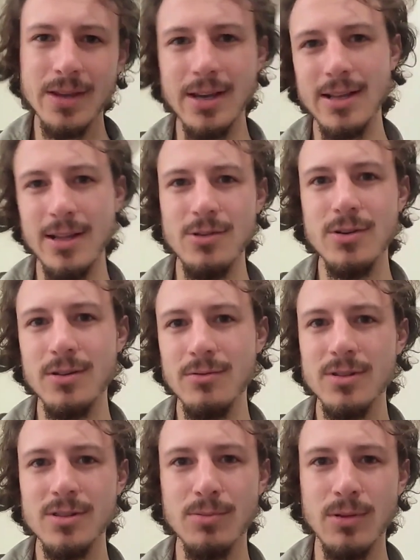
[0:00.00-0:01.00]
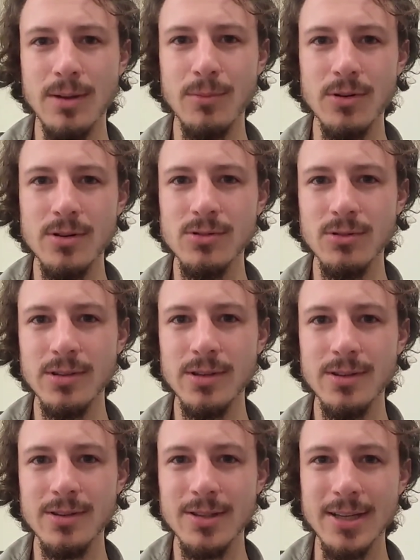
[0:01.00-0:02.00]
and then you can resupply more easily
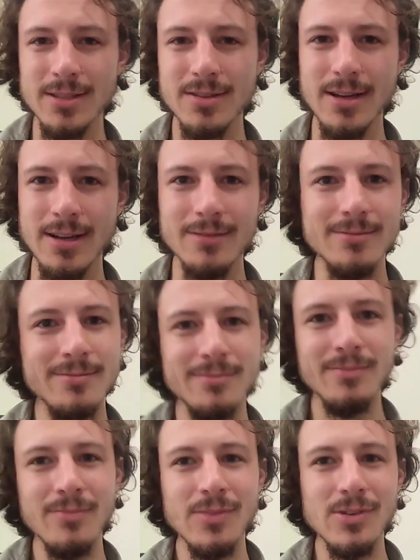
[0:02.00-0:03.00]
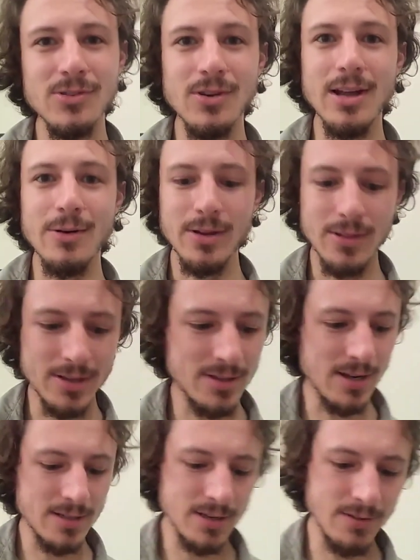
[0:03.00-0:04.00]
in the next town. So anyway, that's
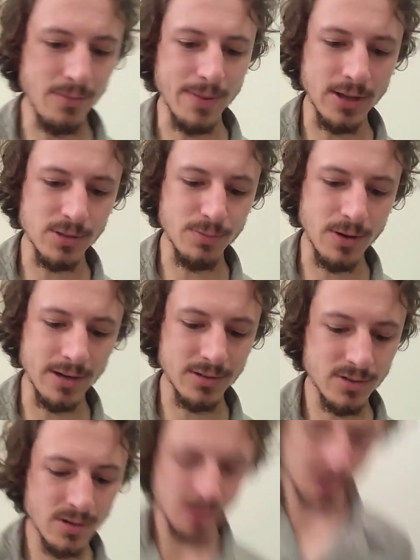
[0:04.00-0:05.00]
the idea of a bounce box.